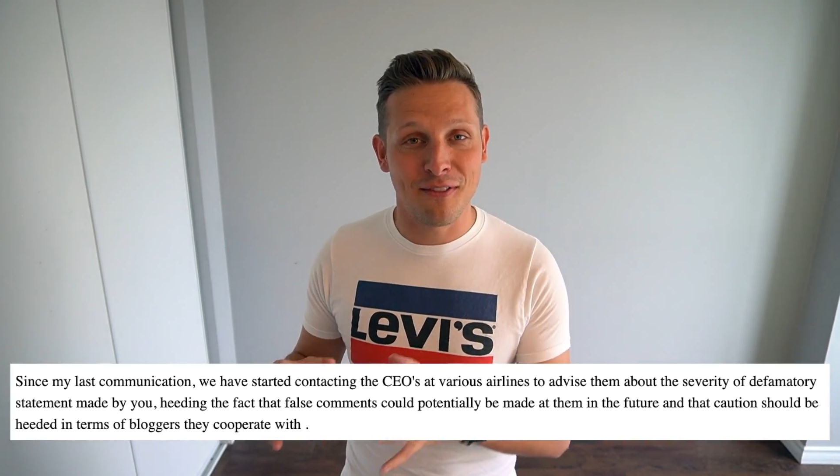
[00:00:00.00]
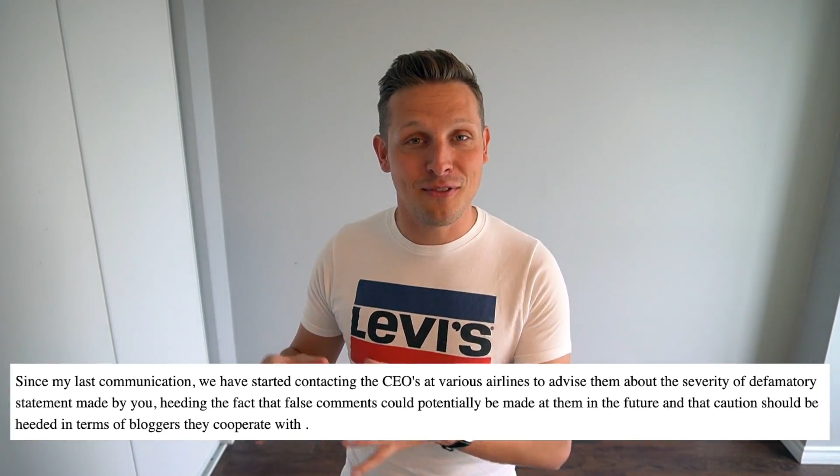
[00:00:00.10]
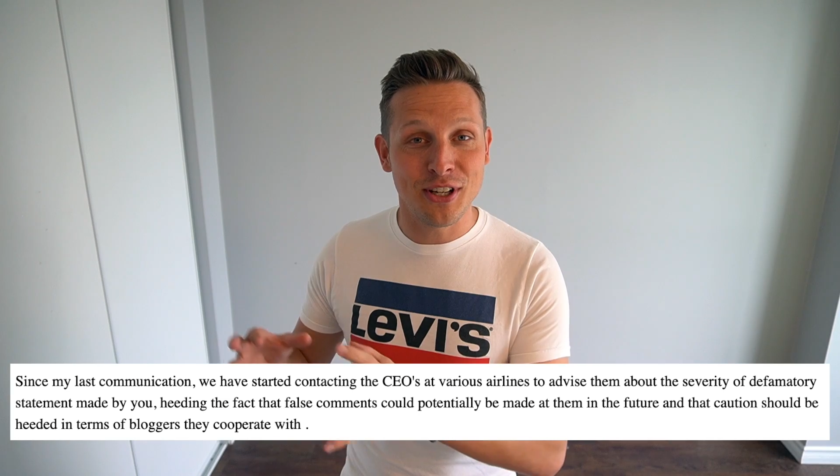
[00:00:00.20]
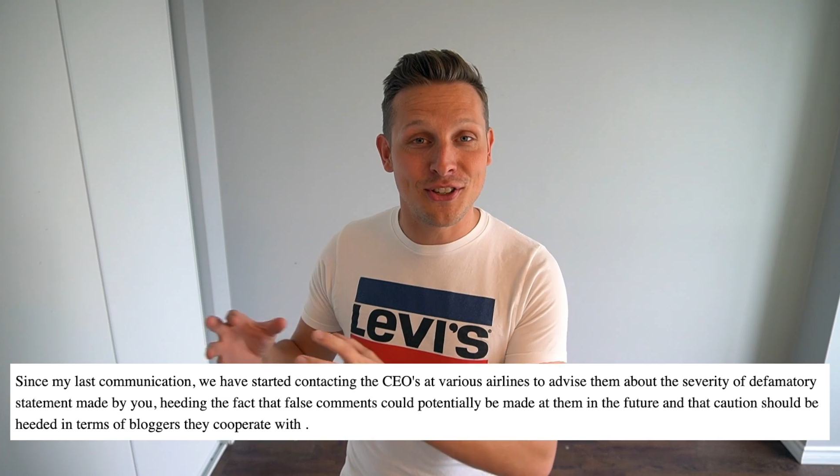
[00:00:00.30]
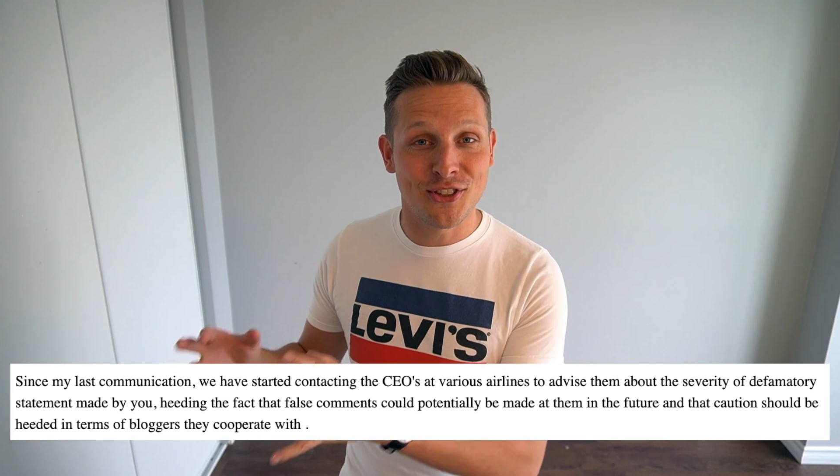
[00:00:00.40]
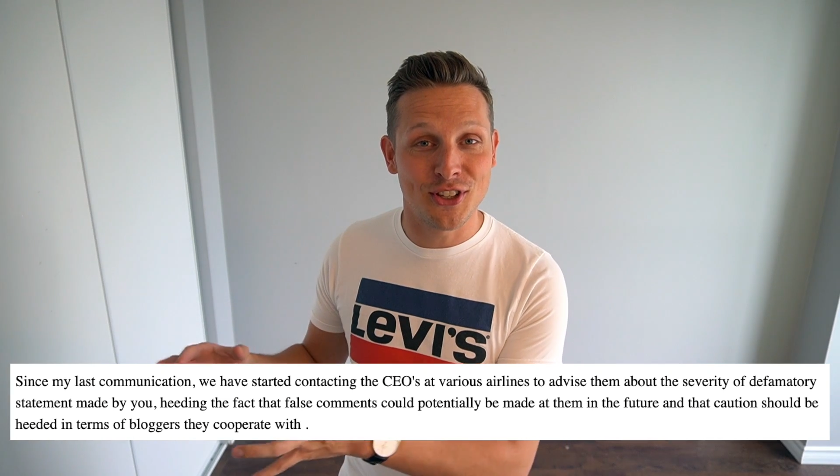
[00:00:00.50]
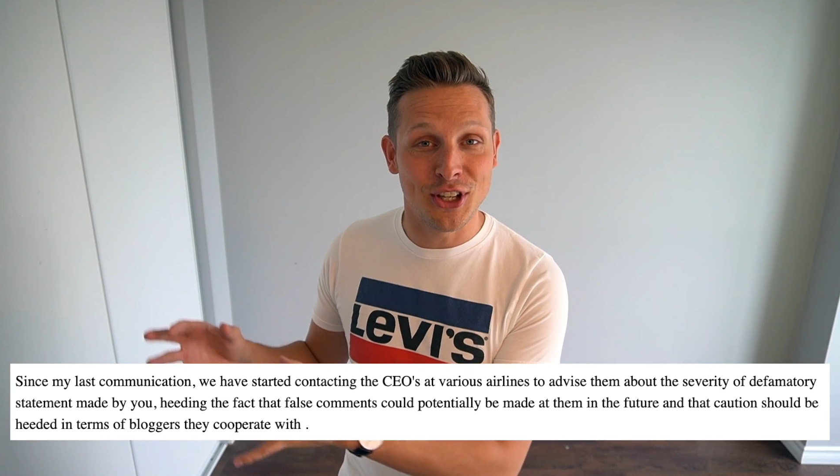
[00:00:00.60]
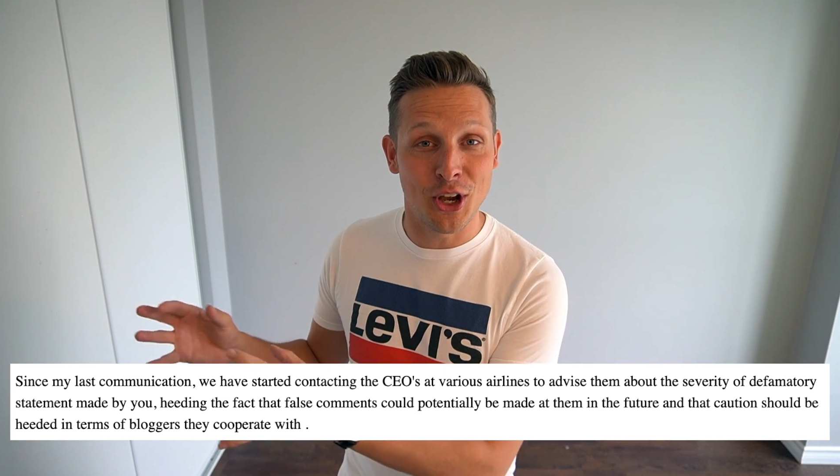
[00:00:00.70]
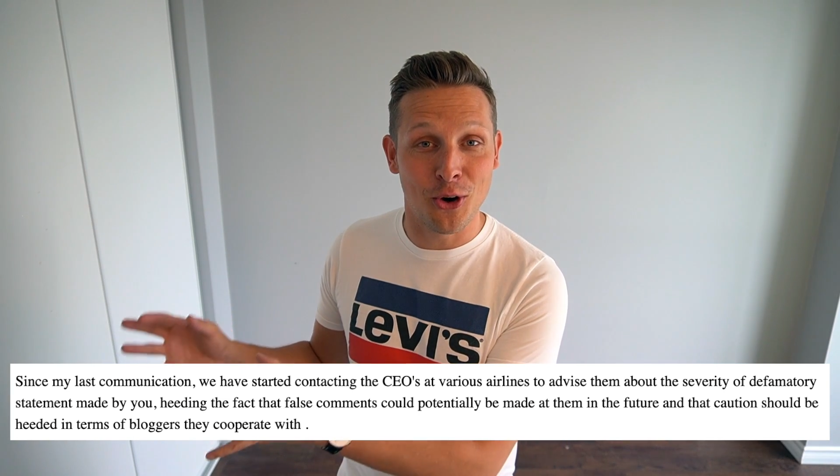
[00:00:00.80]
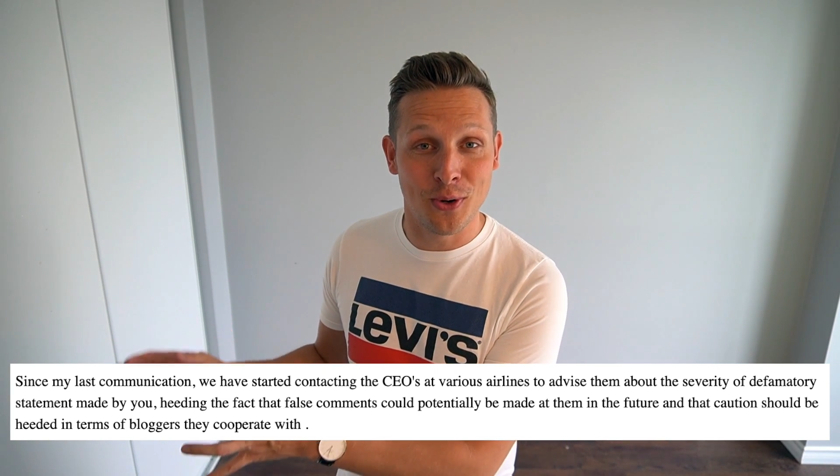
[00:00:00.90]
every
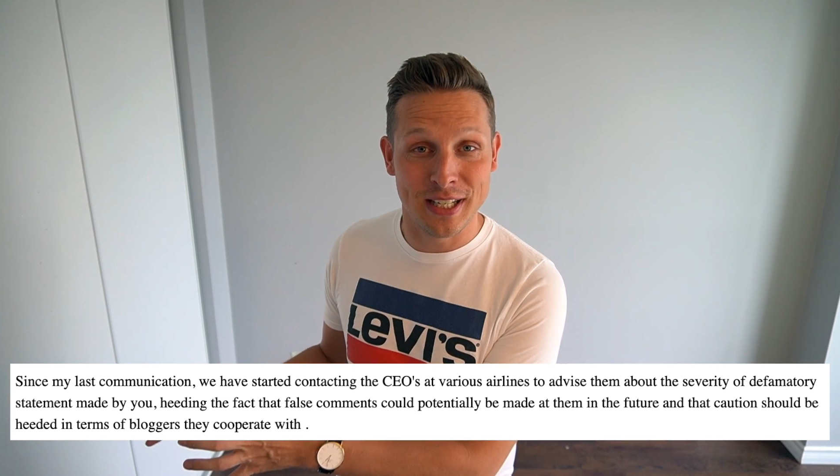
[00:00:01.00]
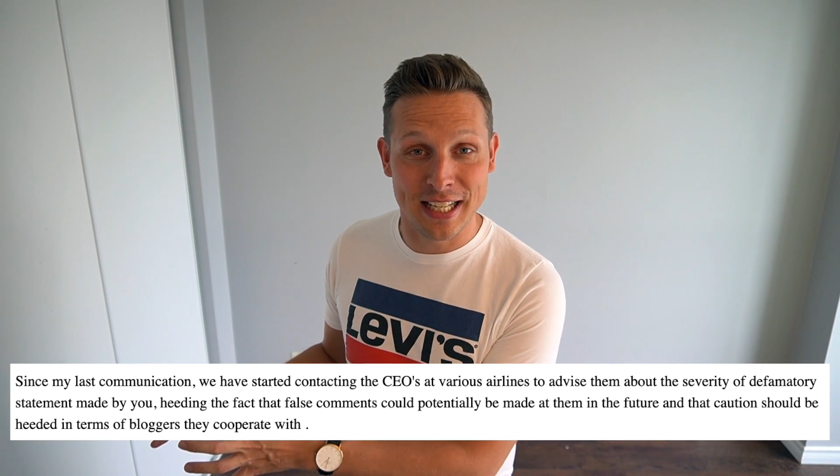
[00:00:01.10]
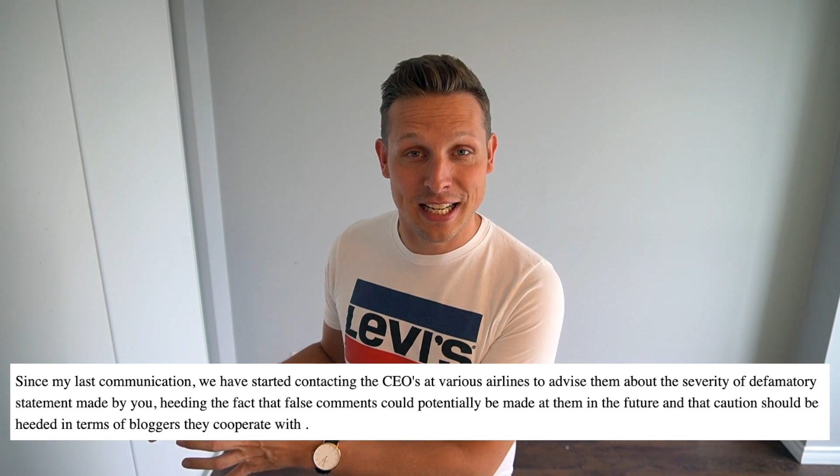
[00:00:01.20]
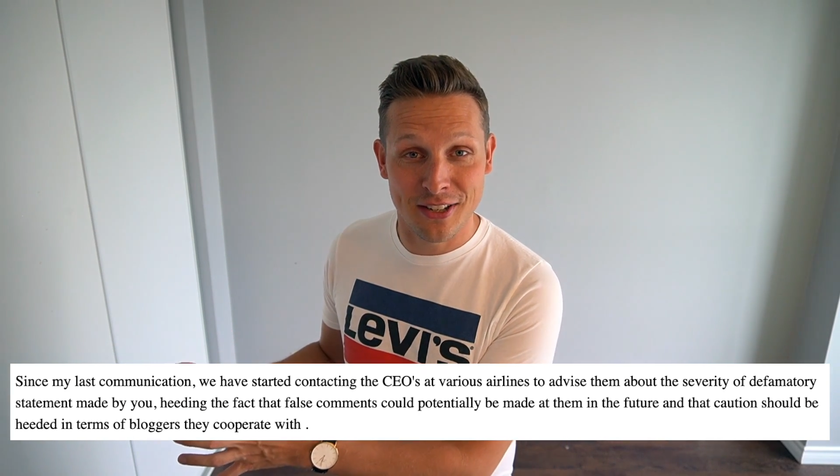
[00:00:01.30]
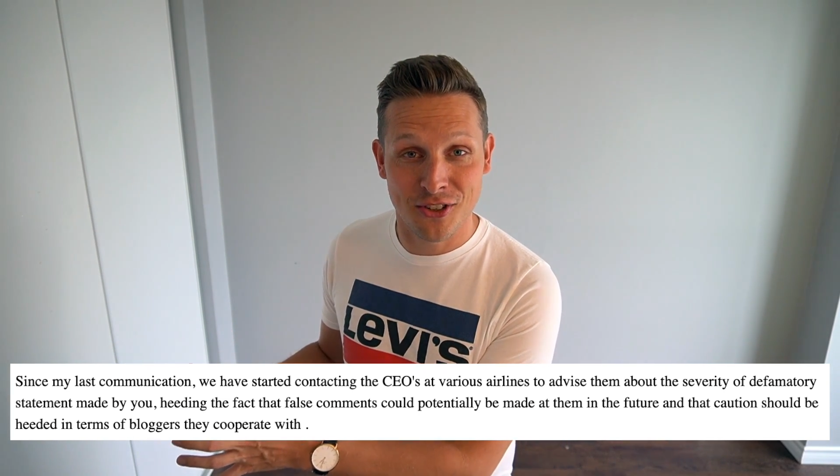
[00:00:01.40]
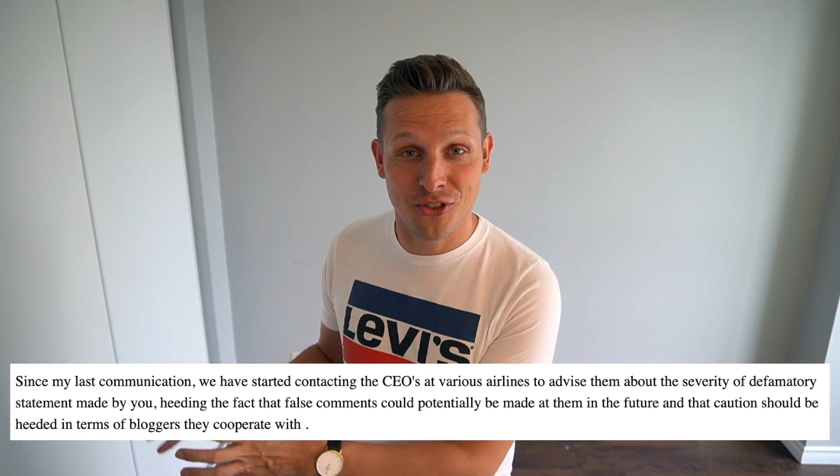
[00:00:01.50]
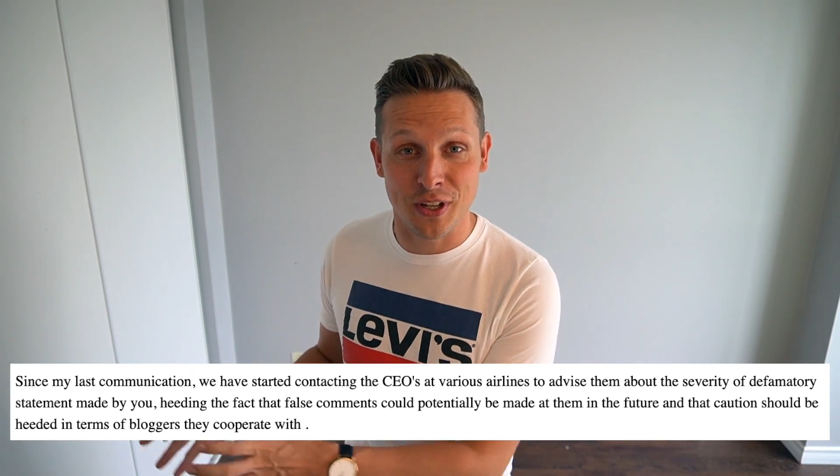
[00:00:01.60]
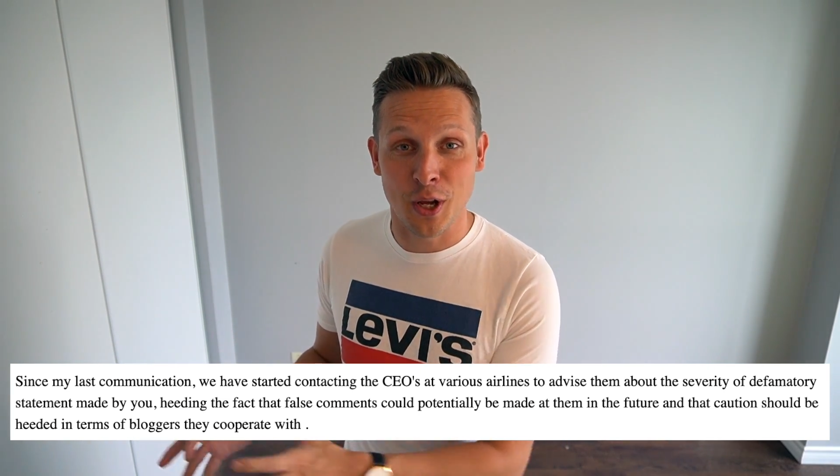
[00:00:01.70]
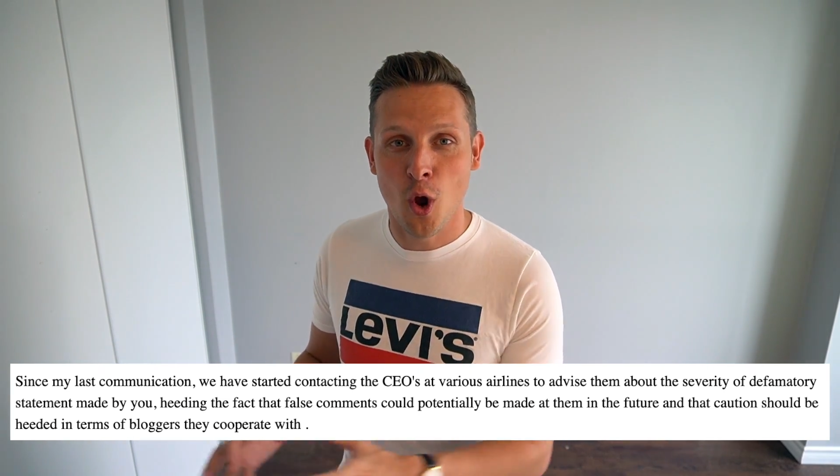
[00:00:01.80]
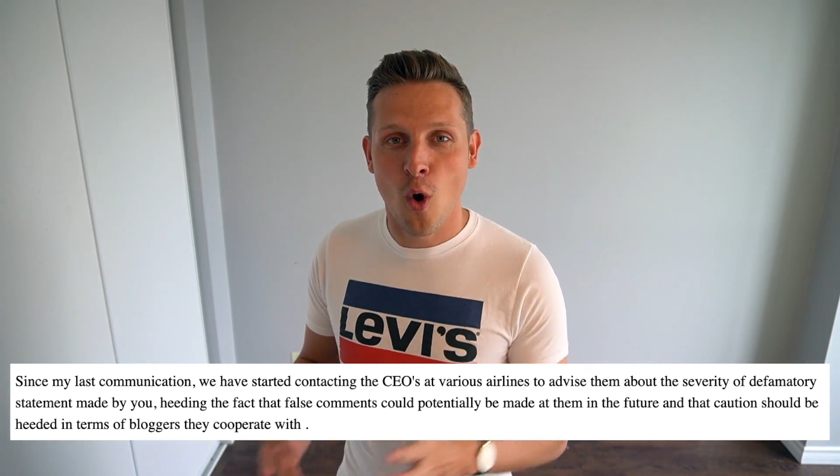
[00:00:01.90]
CEO in the
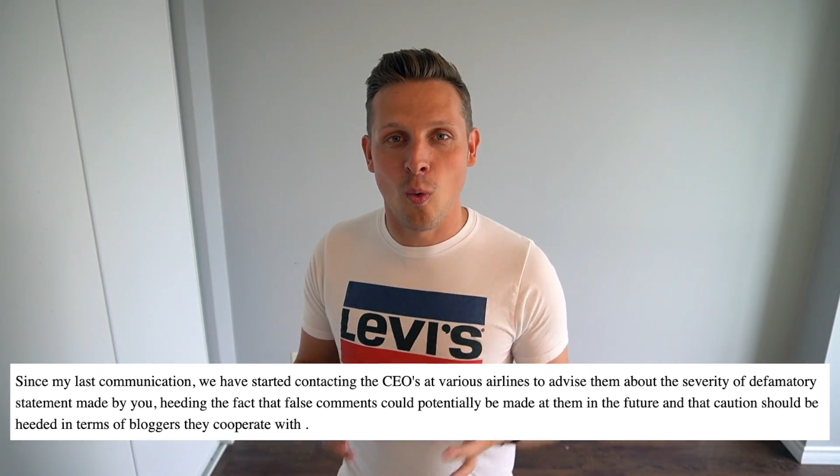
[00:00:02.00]
industry